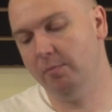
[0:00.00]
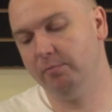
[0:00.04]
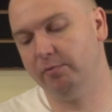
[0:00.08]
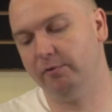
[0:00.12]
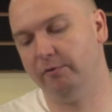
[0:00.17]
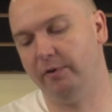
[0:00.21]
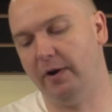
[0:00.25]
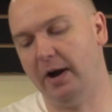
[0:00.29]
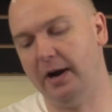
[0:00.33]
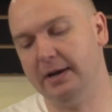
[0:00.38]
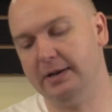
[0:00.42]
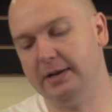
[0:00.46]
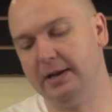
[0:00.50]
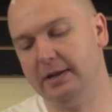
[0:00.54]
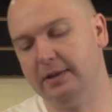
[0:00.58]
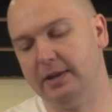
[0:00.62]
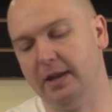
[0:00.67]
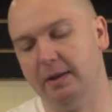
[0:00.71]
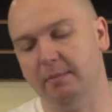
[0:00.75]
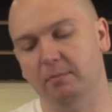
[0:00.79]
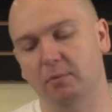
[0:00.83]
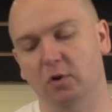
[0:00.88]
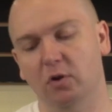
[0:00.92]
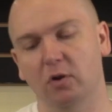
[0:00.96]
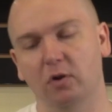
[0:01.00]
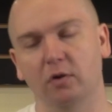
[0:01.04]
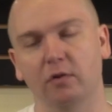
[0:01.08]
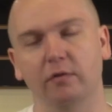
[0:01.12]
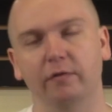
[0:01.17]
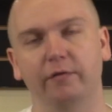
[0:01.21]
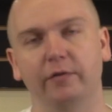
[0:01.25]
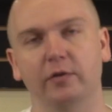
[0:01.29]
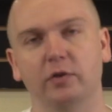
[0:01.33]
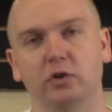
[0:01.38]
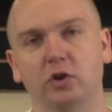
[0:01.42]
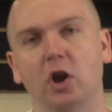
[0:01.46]
provided they
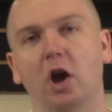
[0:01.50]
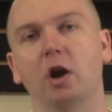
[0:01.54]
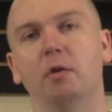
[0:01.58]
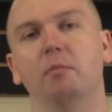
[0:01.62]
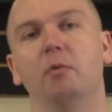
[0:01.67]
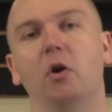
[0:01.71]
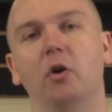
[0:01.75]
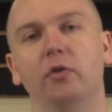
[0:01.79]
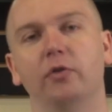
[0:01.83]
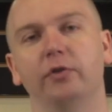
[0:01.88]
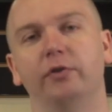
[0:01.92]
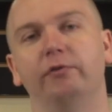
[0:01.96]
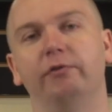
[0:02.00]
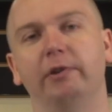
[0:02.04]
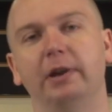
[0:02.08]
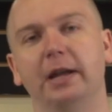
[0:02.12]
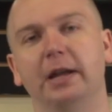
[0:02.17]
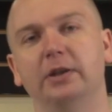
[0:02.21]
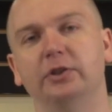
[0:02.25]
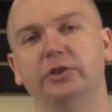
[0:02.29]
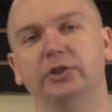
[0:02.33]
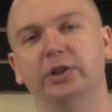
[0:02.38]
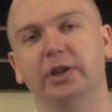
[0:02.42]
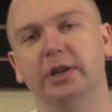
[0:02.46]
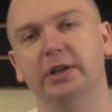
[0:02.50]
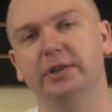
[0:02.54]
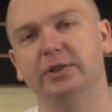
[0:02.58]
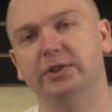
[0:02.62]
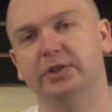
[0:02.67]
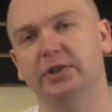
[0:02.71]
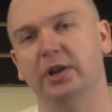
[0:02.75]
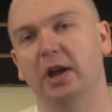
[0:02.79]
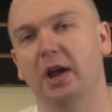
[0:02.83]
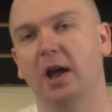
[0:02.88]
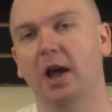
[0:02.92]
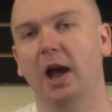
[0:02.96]
move no more than 3
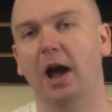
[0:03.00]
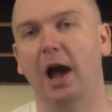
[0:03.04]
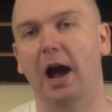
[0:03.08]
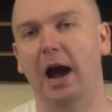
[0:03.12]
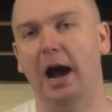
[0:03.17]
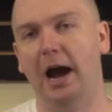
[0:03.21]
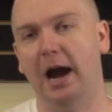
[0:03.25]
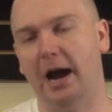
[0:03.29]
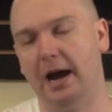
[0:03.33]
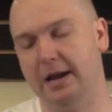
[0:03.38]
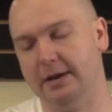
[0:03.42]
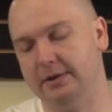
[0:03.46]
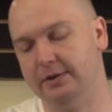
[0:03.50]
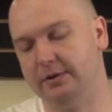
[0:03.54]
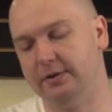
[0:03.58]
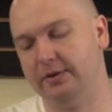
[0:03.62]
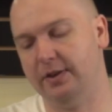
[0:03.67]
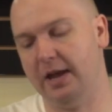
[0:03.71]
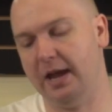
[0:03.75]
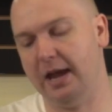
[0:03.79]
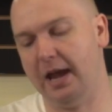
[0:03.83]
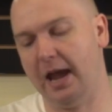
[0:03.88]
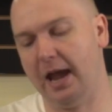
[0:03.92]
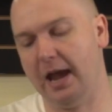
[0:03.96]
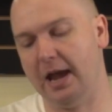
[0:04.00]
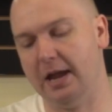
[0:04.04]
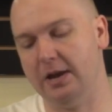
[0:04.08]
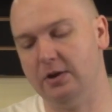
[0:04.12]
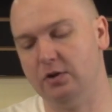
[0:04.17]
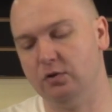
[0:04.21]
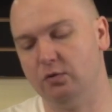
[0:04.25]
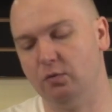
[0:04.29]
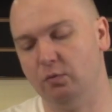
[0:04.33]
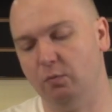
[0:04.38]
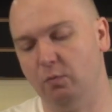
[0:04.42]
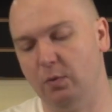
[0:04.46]
inches and they
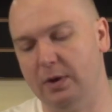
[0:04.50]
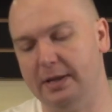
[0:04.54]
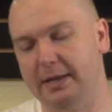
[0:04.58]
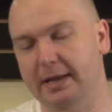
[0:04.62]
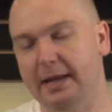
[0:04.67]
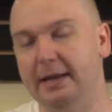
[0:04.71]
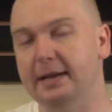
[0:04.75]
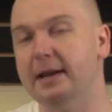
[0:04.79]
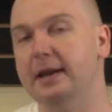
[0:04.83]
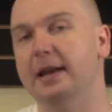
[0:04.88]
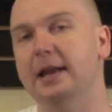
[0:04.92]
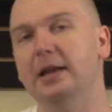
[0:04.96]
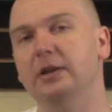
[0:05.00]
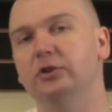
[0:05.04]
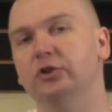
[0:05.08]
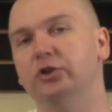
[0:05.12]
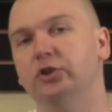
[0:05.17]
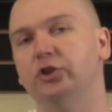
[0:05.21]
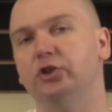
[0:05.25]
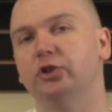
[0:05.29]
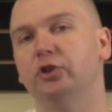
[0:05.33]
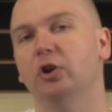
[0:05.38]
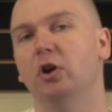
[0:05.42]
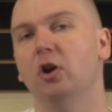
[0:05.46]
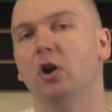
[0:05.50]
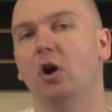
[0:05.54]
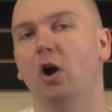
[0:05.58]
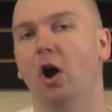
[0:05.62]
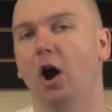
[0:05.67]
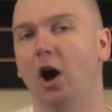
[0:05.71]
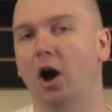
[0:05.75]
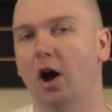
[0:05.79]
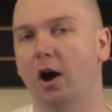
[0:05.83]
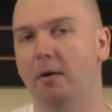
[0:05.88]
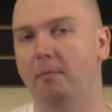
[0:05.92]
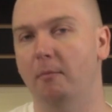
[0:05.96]
end within an inch
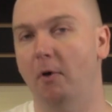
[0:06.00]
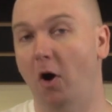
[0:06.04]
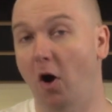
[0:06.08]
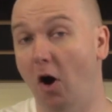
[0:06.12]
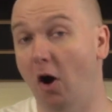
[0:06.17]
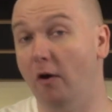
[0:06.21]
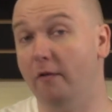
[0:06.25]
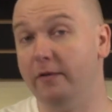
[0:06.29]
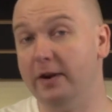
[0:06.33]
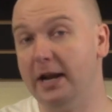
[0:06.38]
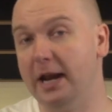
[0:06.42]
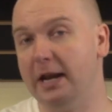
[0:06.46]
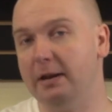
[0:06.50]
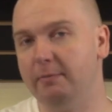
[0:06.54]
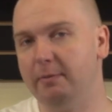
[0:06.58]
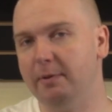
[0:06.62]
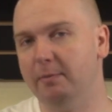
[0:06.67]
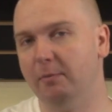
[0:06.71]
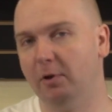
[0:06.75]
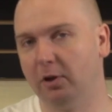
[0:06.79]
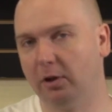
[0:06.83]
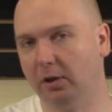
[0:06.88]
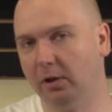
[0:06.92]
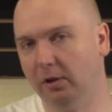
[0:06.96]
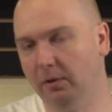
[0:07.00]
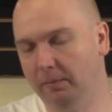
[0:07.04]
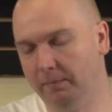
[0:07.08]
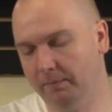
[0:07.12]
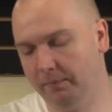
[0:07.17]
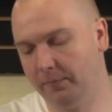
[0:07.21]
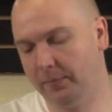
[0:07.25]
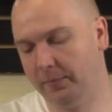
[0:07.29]
of an enemy model,